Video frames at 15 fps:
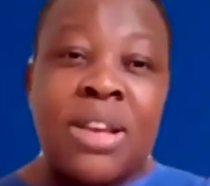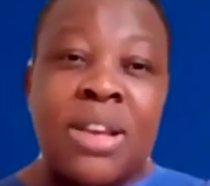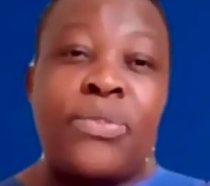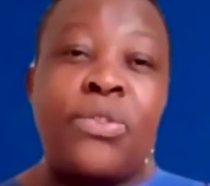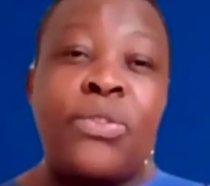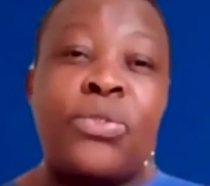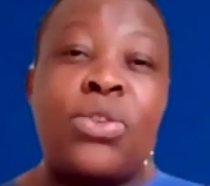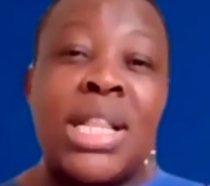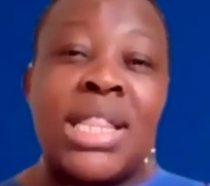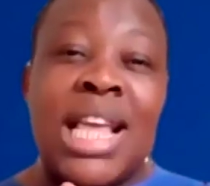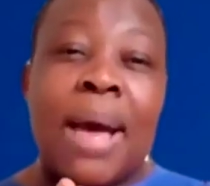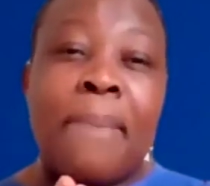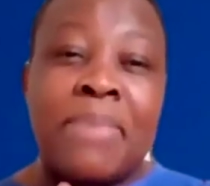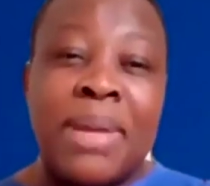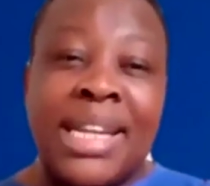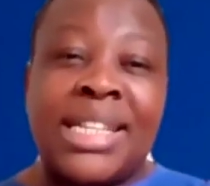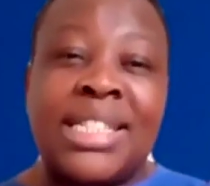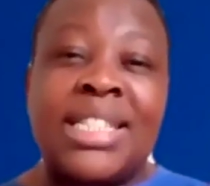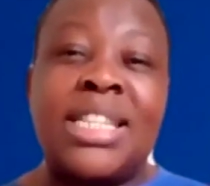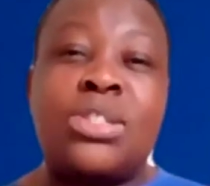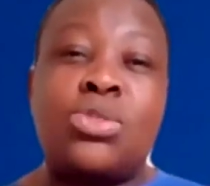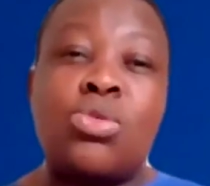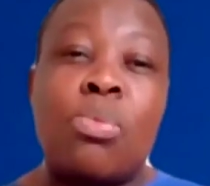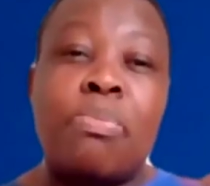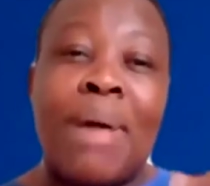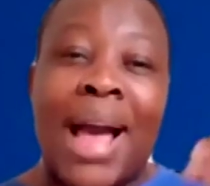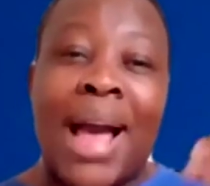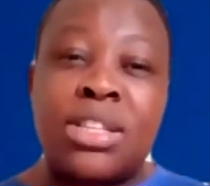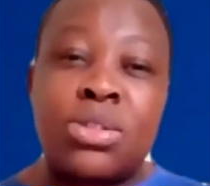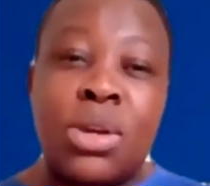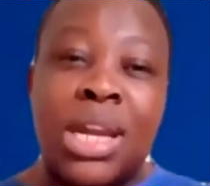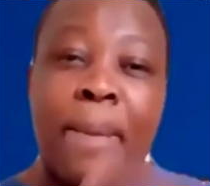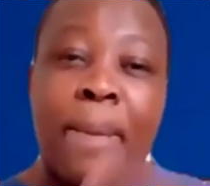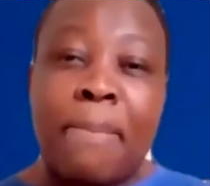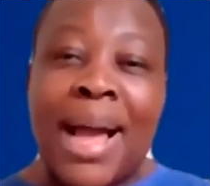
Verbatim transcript: If you've got the ability to buy solar